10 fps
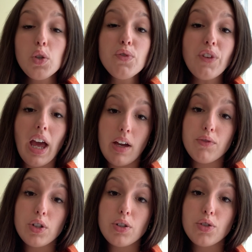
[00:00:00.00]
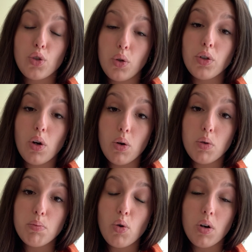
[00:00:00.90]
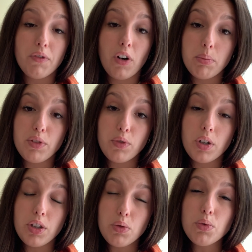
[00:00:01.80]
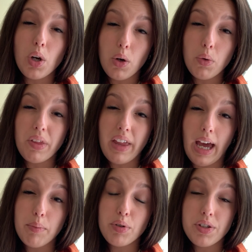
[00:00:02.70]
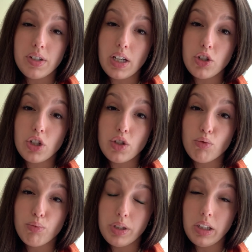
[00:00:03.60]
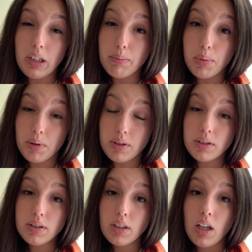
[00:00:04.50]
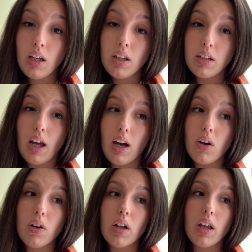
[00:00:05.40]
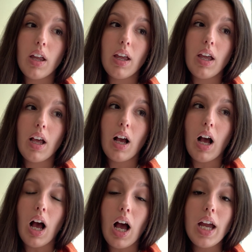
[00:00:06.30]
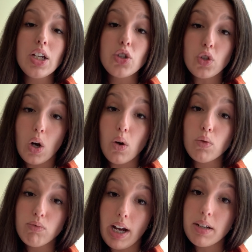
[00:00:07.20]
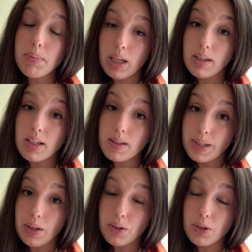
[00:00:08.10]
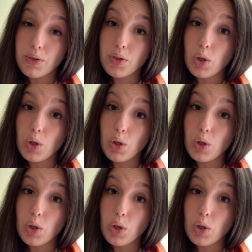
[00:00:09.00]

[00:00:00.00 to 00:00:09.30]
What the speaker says: you've ever sold a home or a farm before, you know that presentation is really important. Now, I don't recommend that sellers